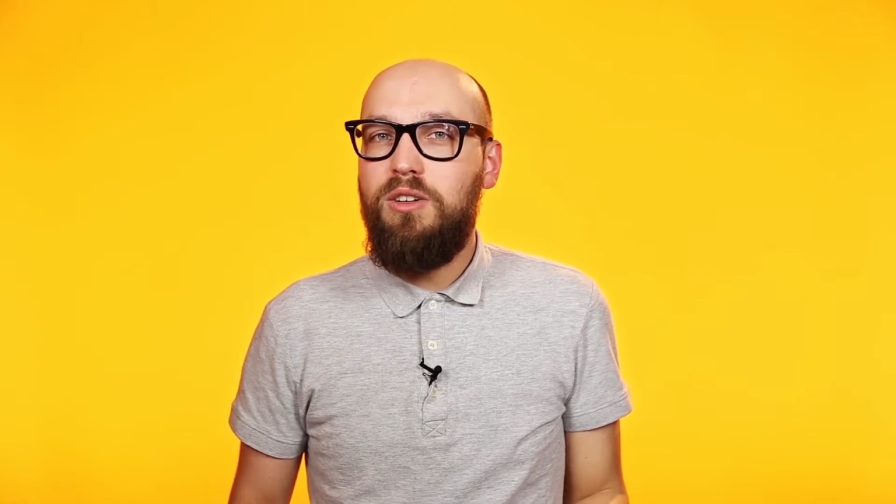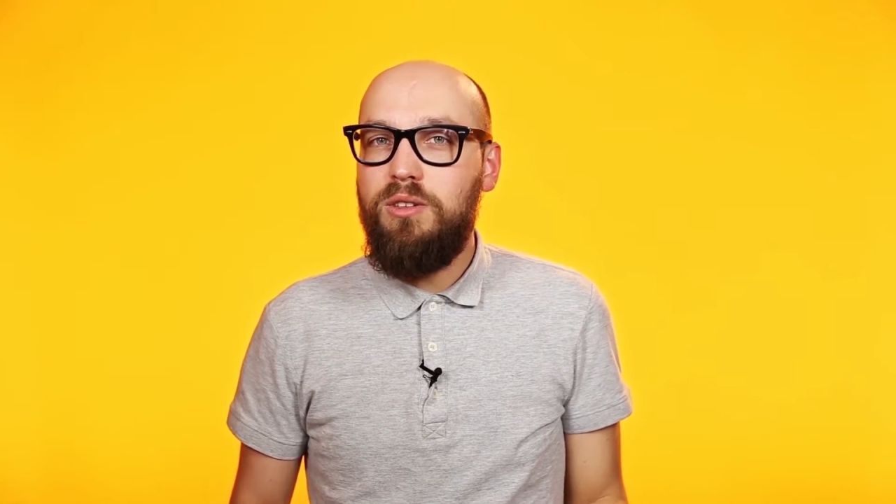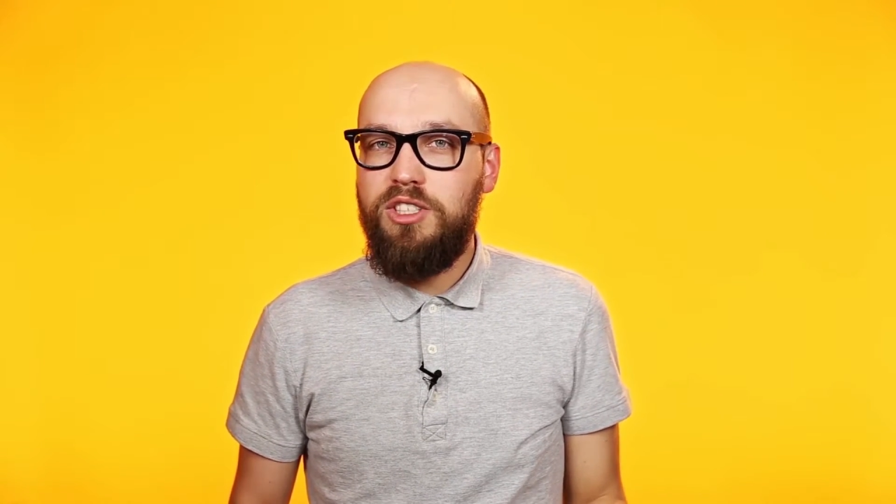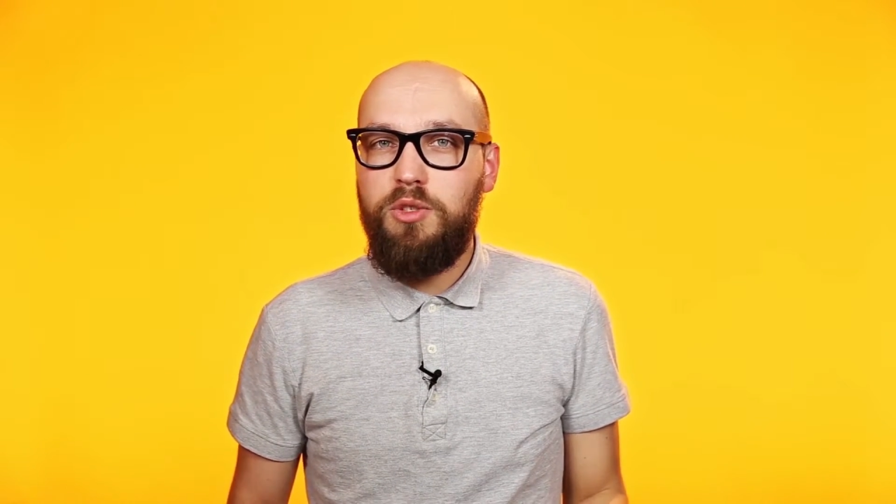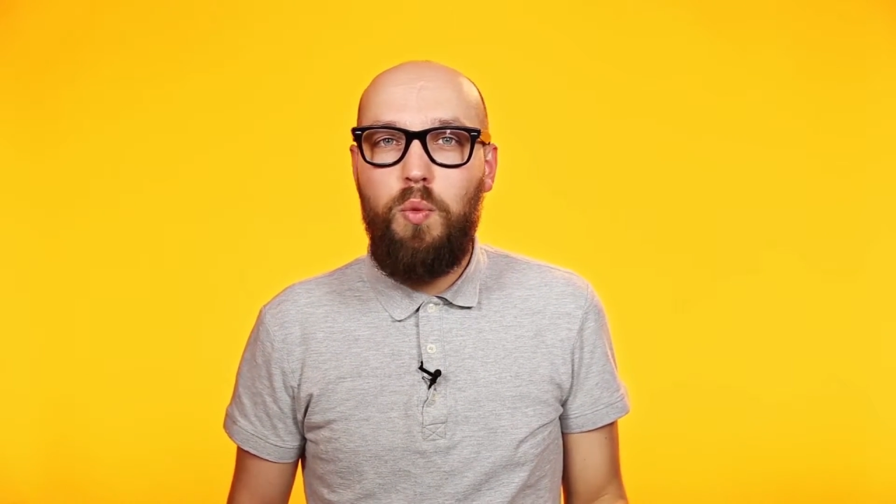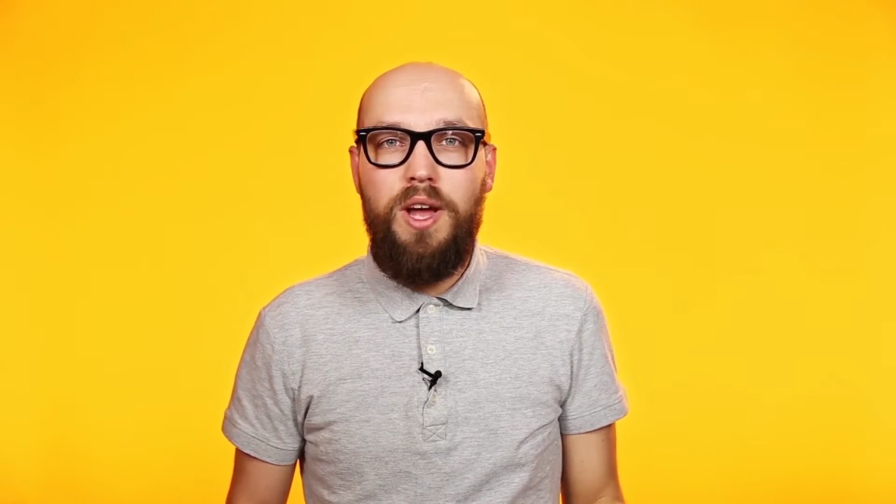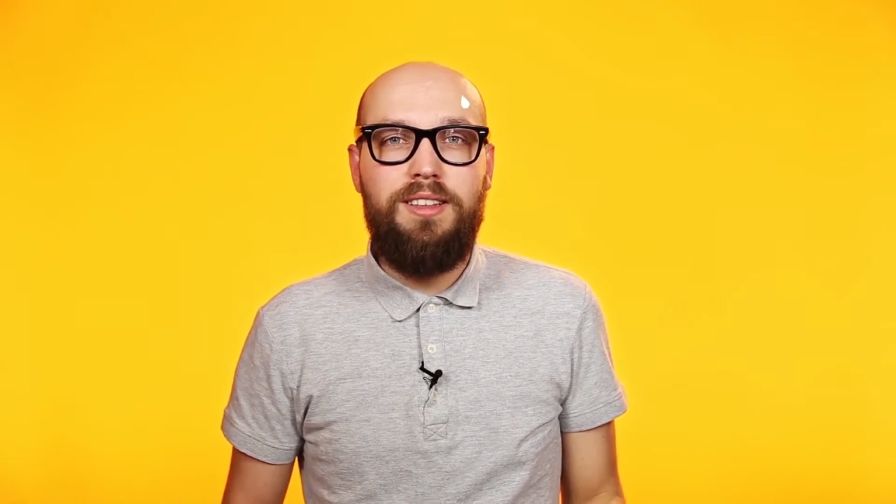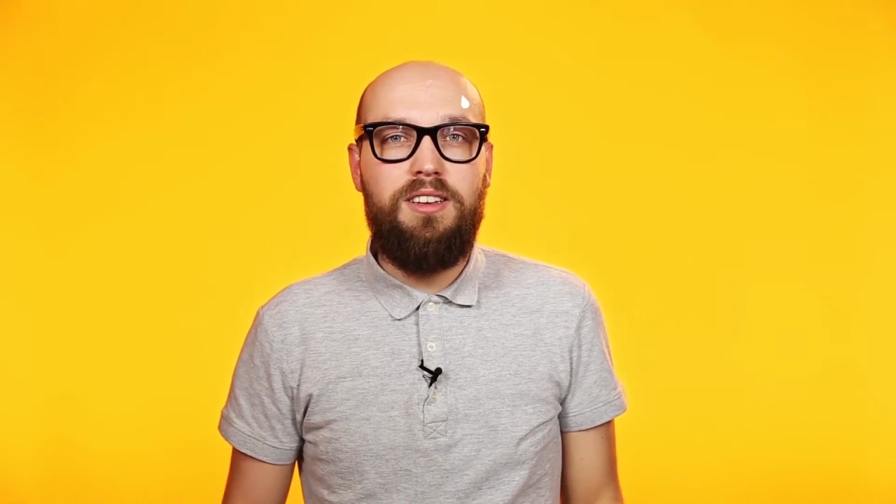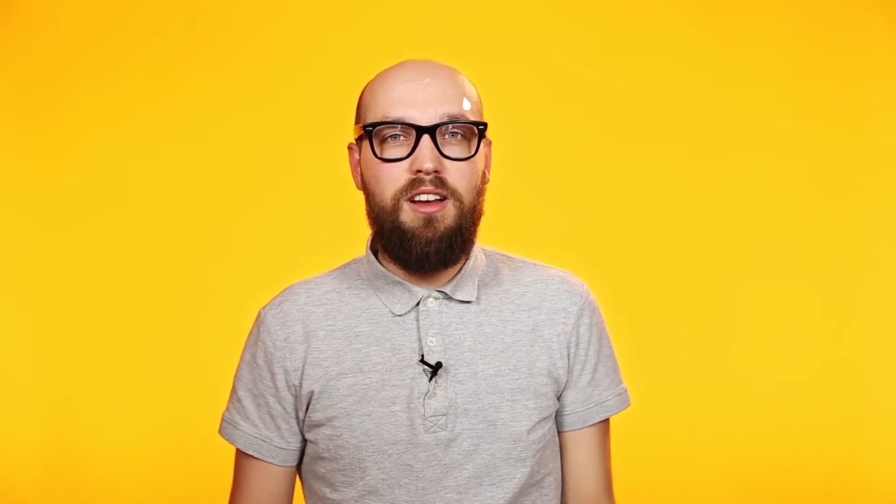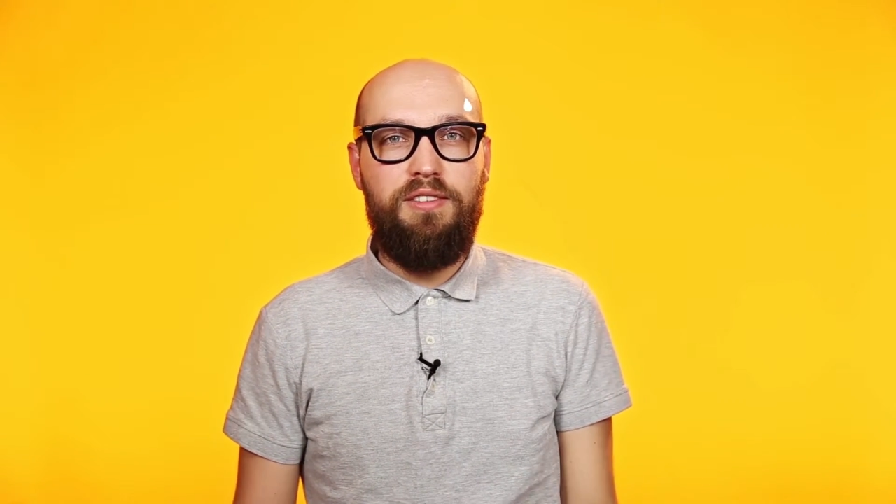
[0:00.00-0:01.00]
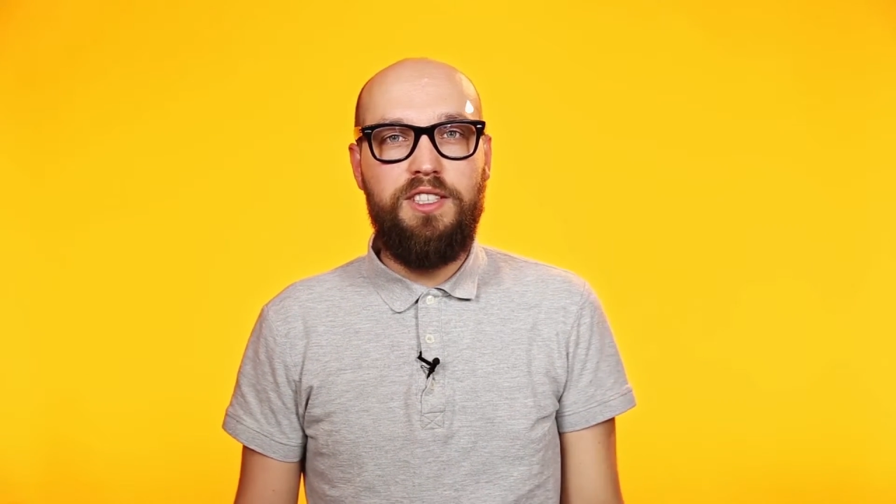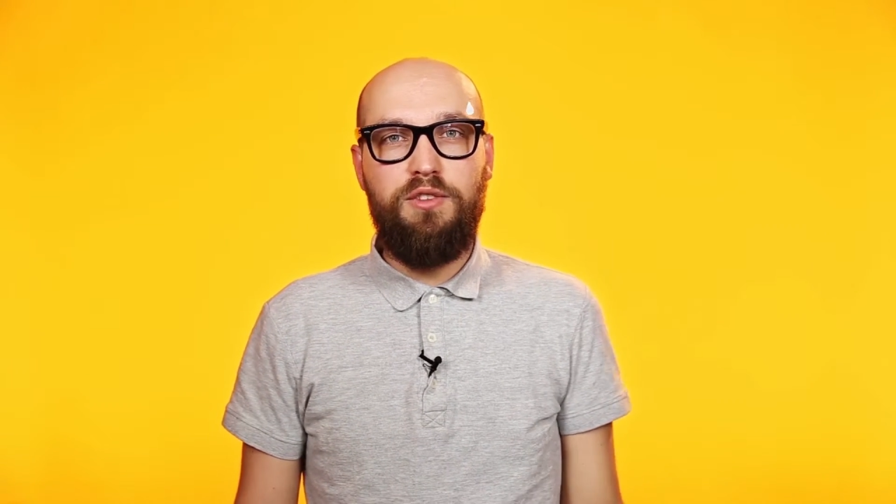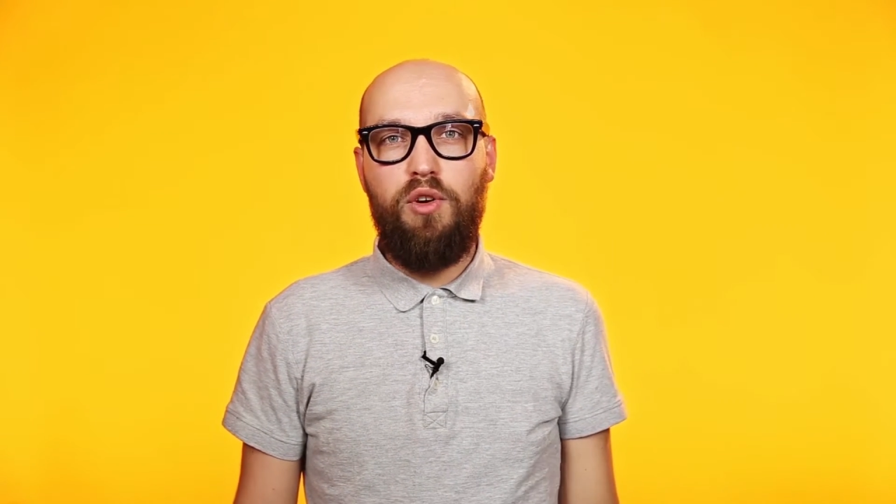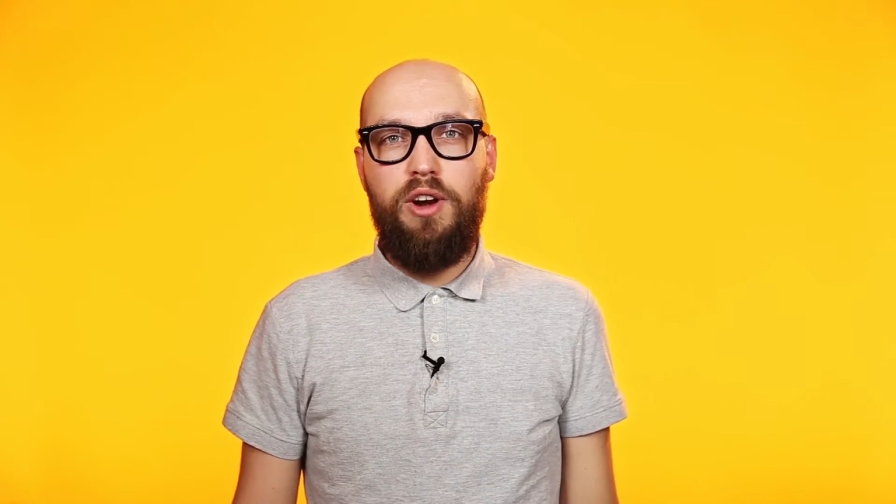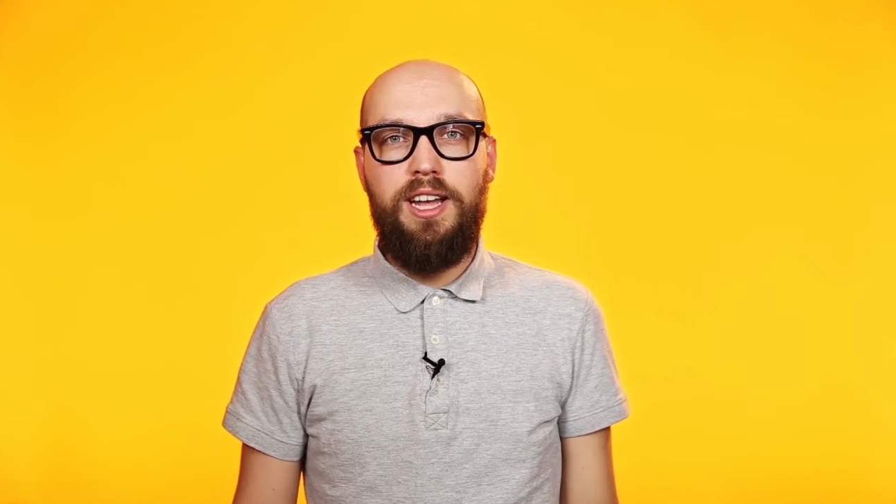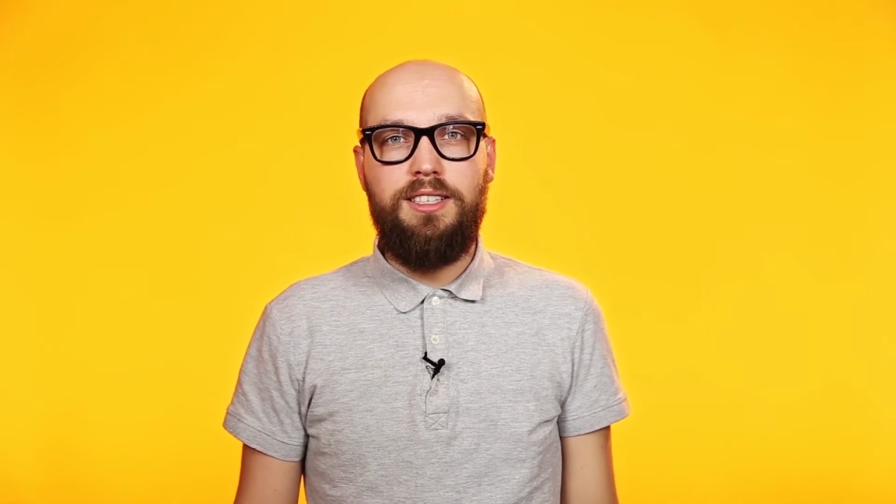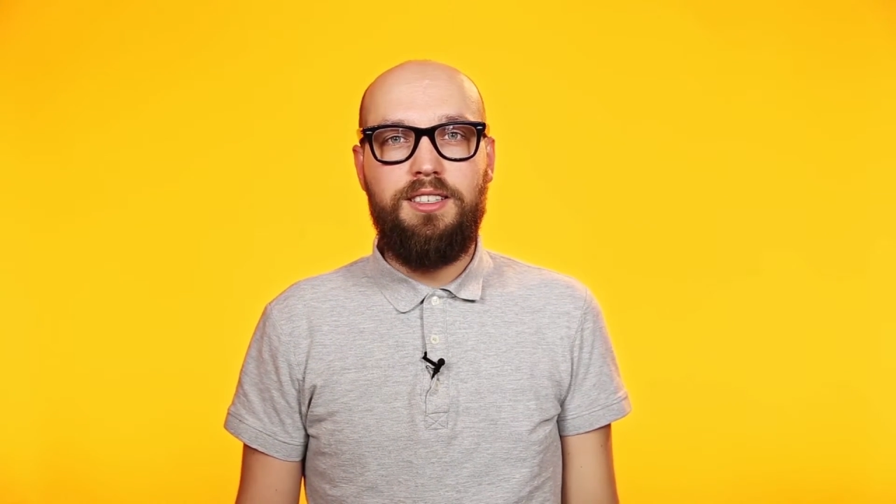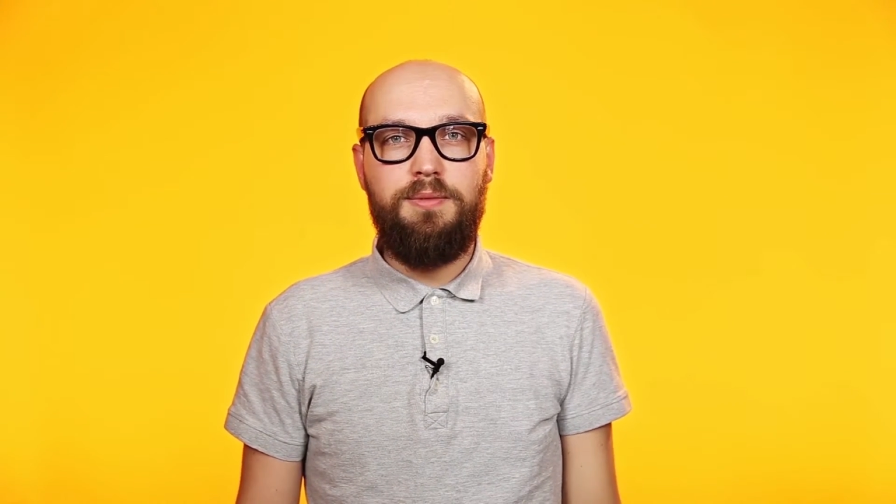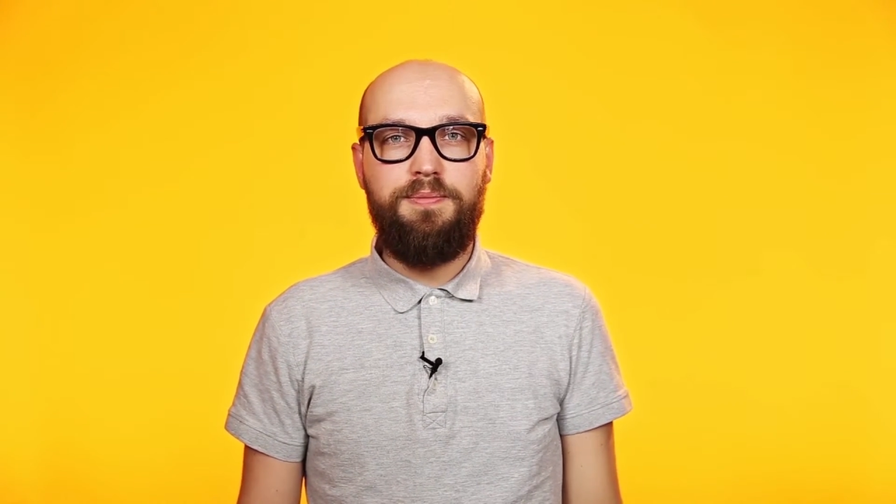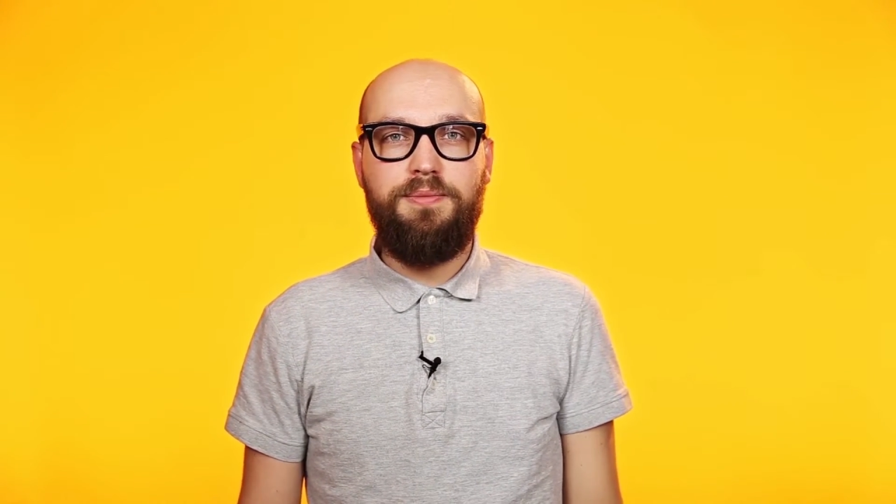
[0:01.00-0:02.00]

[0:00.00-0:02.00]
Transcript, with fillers: cold sweat off his forehead.